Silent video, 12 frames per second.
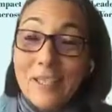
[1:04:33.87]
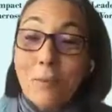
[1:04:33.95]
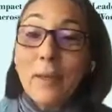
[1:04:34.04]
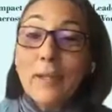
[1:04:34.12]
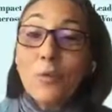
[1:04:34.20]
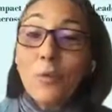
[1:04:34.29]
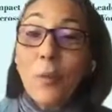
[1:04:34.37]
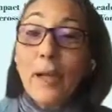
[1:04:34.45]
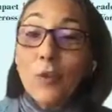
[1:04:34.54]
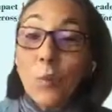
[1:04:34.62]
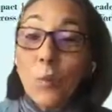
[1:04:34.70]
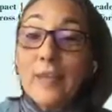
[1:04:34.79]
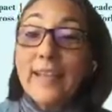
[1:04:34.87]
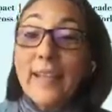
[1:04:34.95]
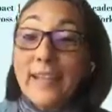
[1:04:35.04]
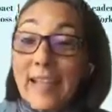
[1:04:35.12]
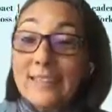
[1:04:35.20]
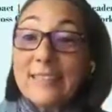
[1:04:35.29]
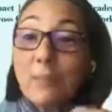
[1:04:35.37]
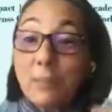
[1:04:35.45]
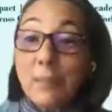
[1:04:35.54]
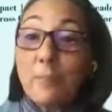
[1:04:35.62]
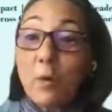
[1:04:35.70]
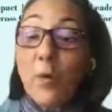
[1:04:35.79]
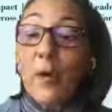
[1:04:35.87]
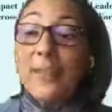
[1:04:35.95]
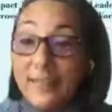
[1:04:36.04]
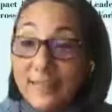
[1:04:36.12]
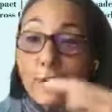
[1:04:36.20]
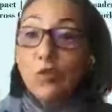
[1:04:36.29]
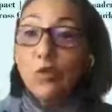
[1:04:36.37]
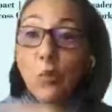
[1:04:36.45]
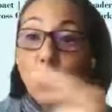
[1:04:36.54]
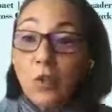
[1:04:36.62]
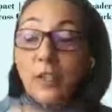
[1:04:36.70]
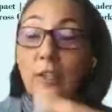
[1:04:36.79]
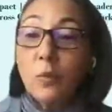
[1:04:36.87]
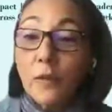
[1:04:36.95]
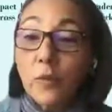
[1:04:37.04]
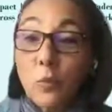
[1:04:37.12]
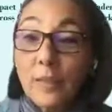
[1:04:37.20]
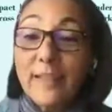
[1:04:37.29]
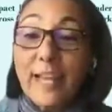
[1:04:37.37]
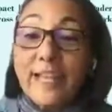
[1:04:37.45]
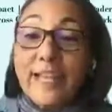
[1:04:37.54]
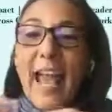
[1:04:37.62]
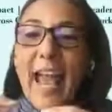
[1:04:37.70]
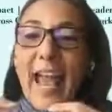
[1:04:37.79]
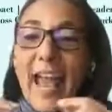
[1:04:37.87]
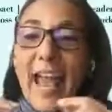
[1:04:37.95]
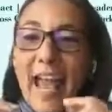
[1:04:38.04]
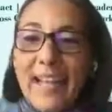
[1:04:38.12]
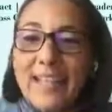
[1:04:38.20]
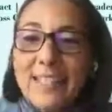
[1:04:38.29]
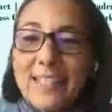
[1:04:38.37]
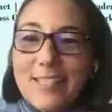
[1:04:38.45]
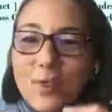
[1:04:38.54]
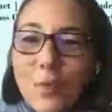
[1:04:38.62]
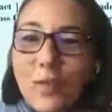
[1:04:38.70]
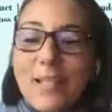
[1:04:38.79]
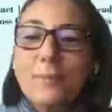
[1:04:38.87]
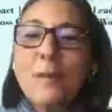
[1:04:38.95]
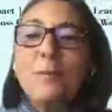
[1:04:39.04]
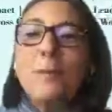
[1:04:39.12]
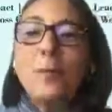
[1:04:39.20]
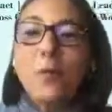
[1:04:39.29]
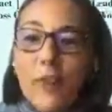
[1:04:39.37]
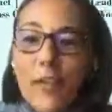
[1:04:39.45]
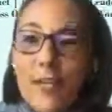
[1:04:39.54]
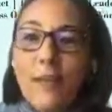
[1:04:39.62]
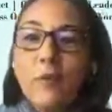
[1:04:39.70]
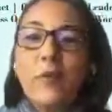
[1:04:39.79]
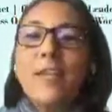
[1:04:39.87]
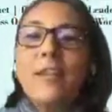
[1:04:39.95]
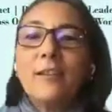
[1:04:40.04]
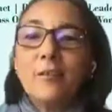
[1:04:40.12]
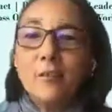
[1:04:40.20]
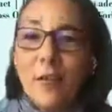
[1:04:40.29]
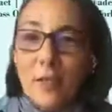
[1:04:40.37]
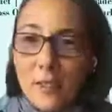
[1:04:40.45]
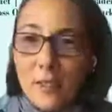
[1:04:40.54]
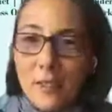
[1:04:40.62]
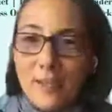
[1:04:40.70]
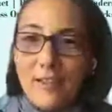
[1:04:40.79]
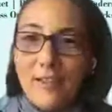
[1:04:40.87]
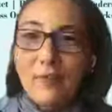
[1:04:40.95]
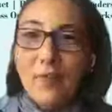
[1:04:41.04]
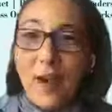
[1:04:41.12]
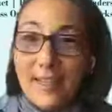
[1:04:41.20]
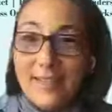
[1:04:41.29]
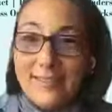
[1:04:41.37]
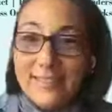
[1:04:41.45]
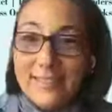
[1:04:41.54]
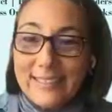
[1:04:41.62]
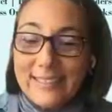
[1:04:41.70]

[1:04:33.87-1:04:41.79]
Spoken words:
but what you want, and ask people and start to work in what you want. And as soon as people fail very quickly, fast,